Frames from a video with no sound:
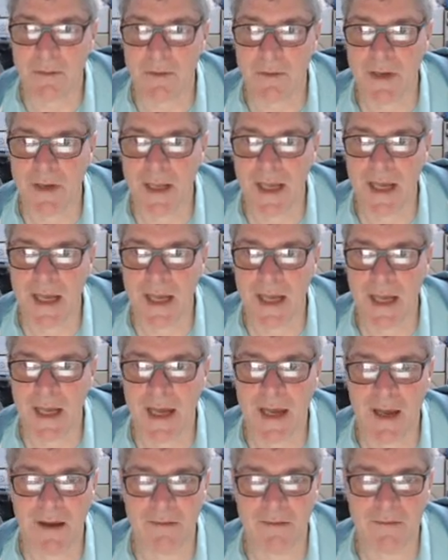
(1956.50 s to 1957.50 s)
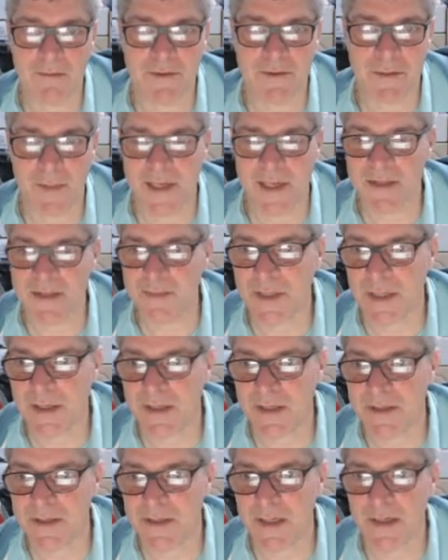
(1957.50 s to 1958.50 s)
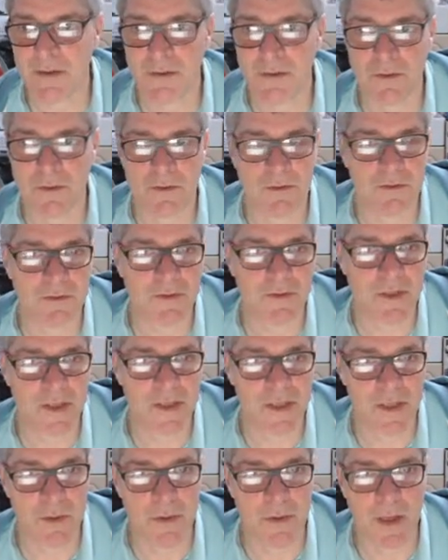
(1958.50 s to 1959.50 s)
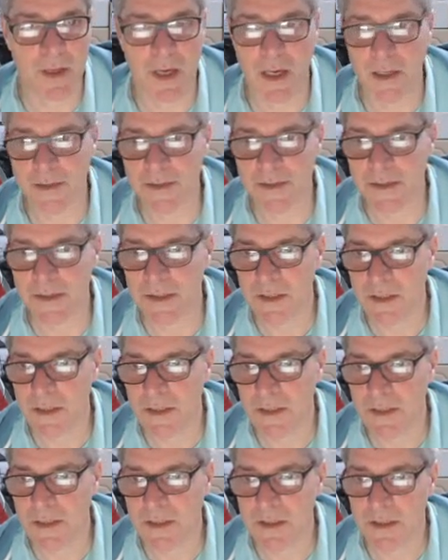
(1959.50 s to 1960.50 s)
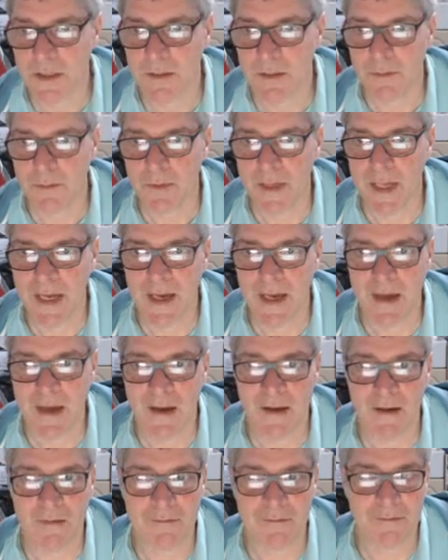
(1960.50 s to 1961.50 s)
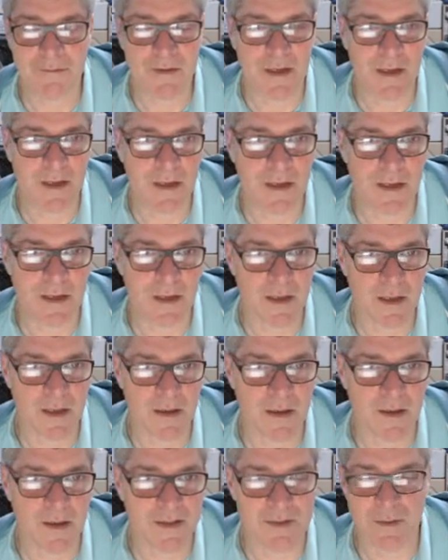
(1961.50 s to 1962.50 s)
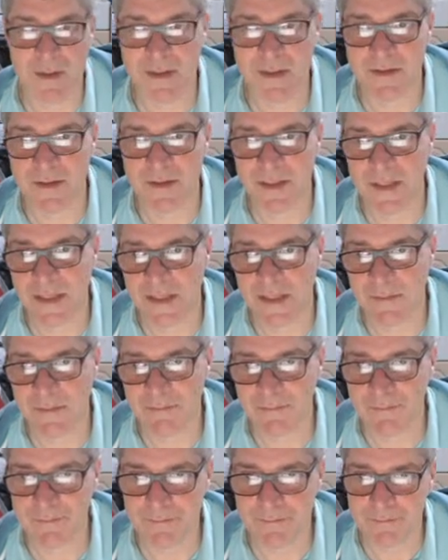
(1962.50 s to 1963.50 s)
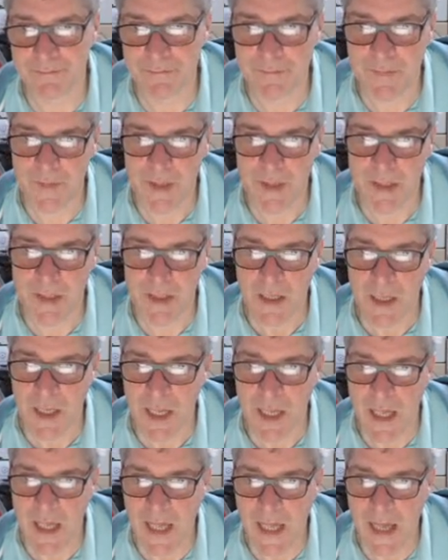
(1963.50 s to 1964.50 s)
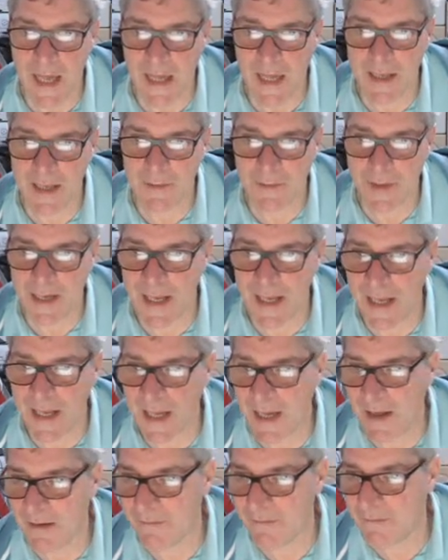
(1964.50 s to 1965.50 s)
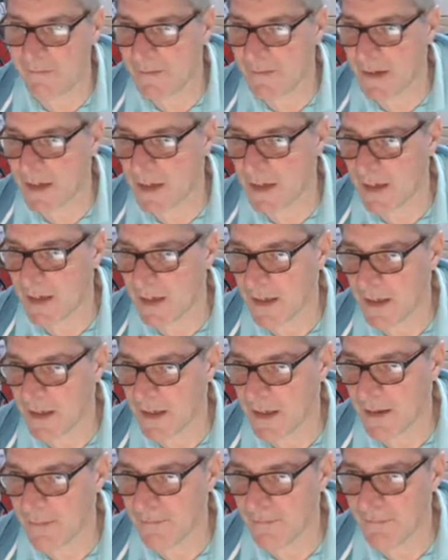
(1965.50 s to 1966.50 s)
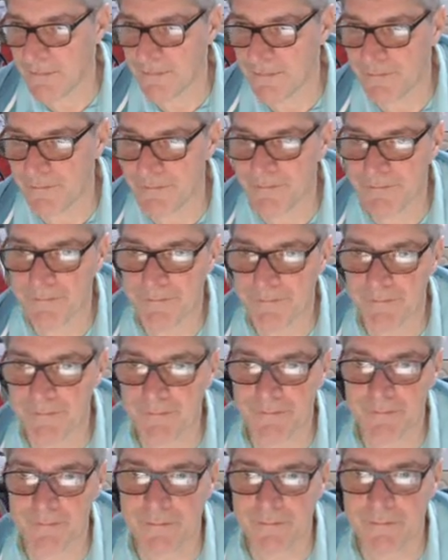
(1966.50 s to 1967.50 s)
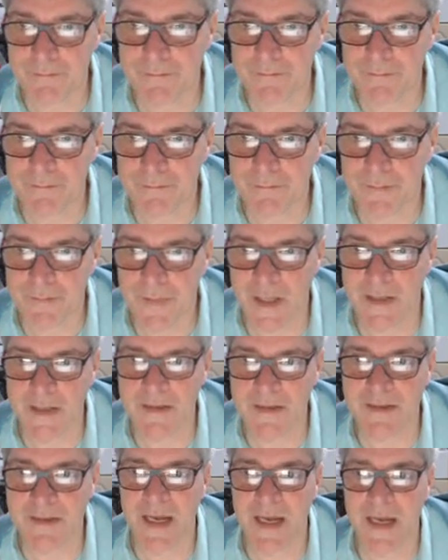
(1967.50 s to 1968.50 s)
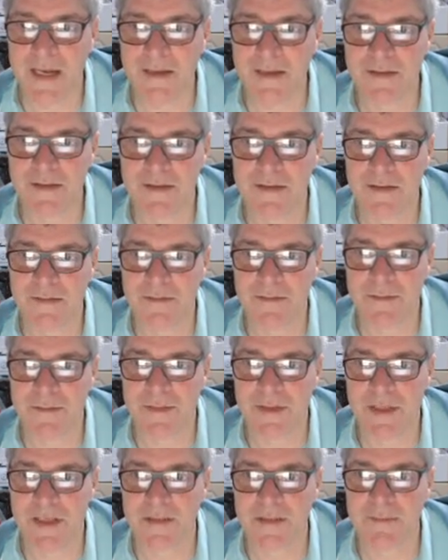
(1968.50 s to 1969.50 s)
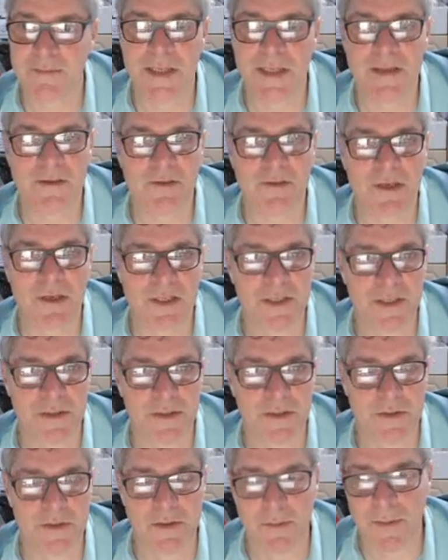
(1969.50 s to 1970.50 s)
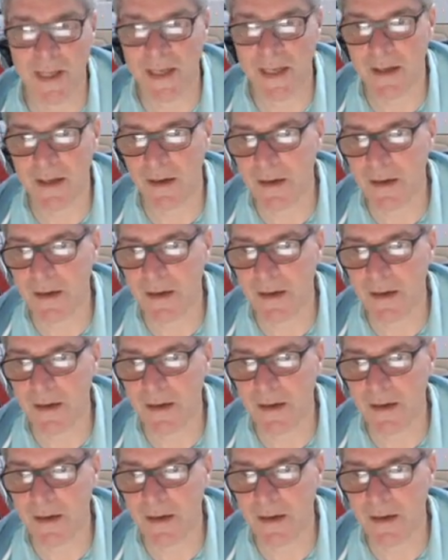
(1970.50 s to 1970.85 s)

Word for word: We have some SPI signals, UART. We have uh, I squared C. And we have um, in this case, these pins are unused on Black